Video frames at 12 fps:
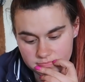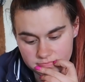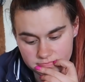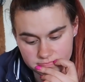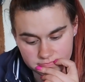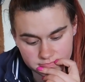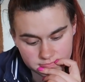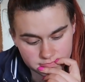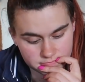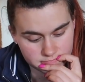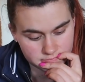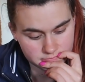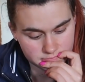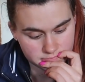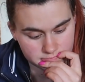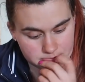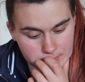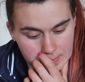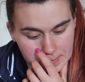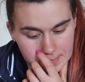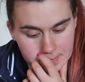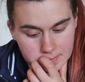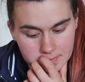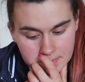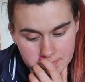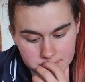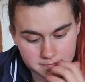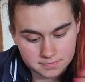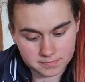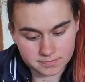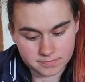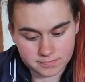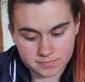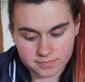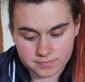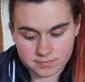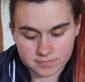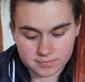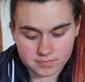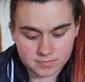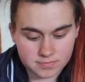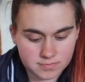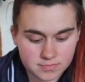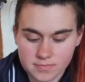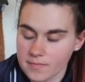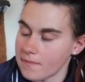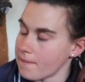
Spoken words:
No words are spoken by the person on screen.